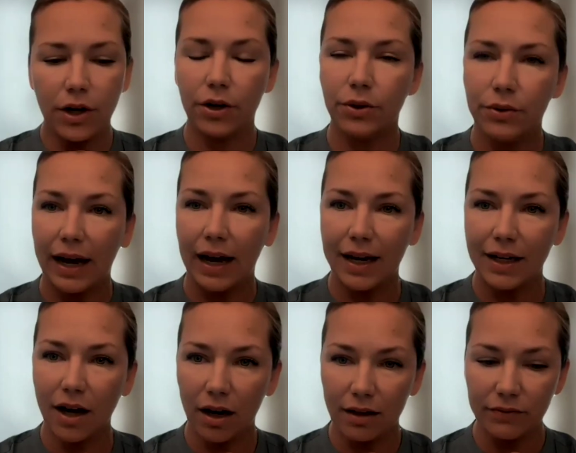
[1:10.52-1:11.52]
know that
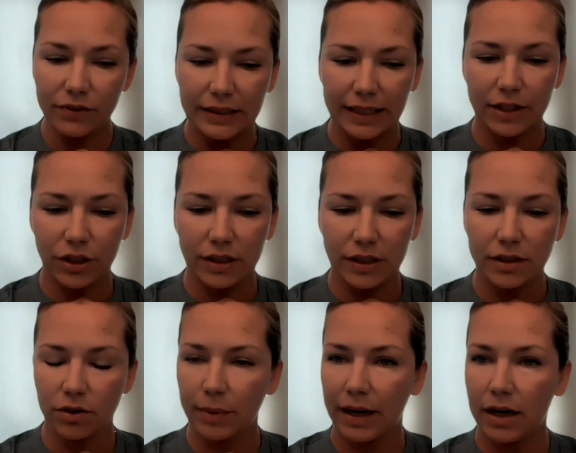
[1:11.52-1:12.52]
conversations
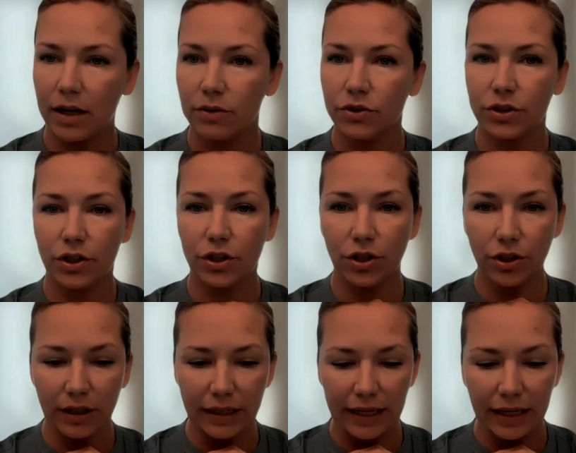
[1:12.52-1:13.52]
around
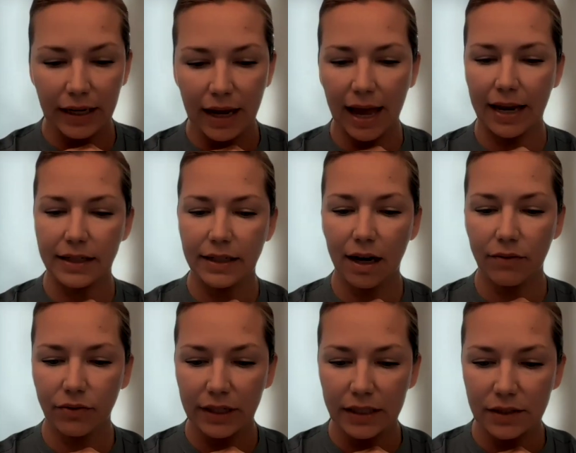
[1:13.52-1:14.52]
security and
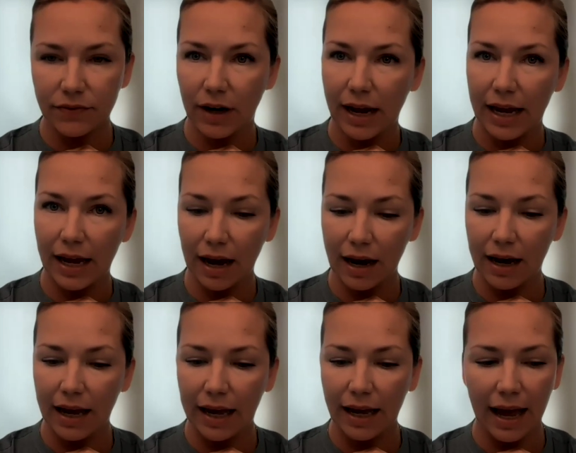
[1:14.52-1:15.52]
governance for
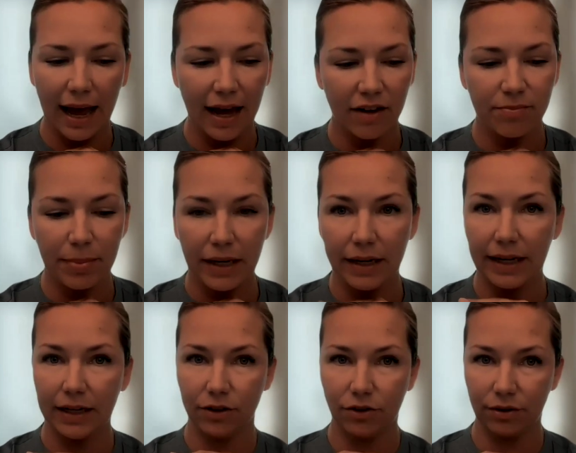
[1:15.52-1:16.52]
AI have been
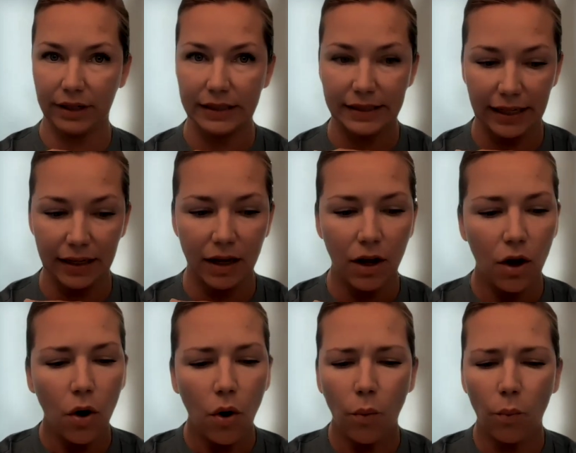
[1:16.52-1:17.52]
increasing.
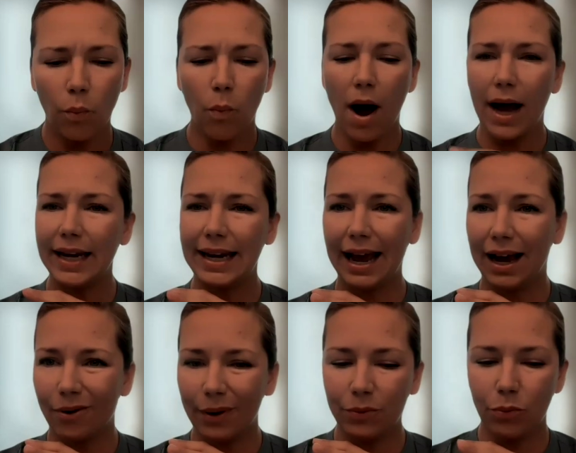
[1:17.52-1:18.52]
Why
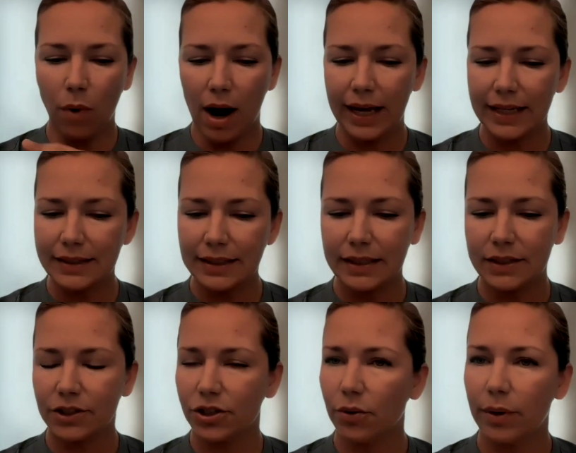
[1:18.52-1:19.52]
now, and why is
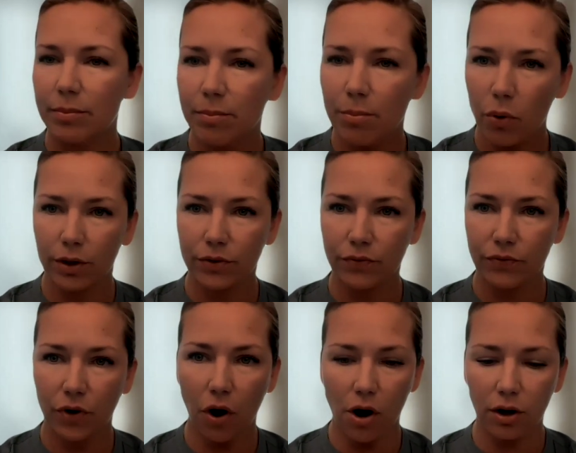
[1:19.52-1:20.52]
this so important
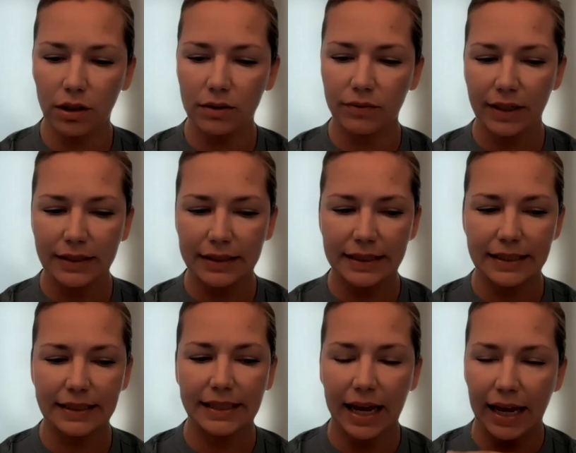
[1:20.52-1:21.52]
for all of us to
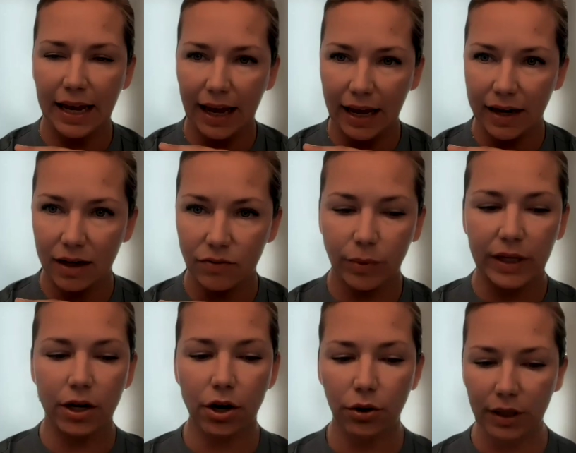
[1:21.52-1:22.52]
stay ahead of? We
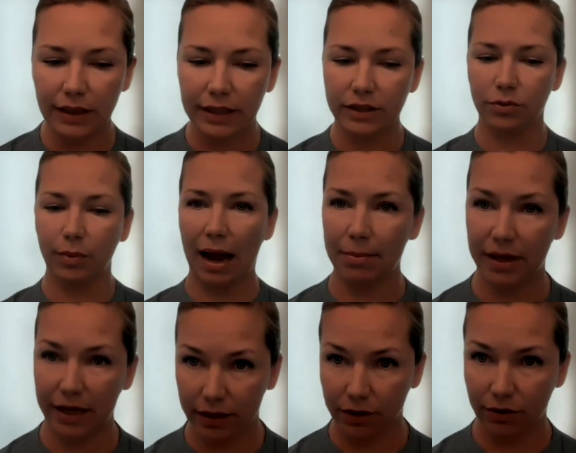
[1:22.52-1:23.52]
know that there's a rapid
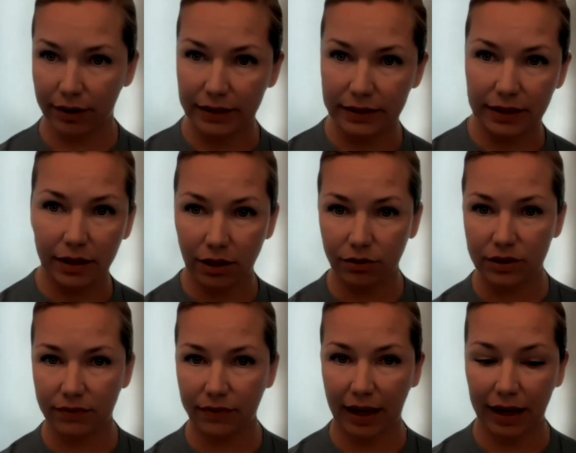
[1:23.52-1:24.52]
increase in the
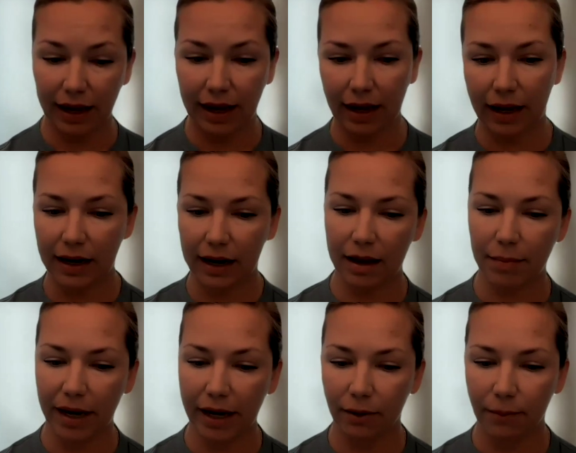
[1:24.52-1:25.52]
use of AI and
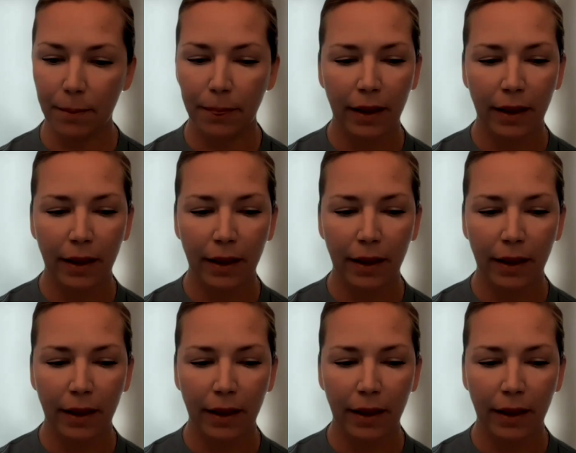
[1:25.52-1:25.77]
ML,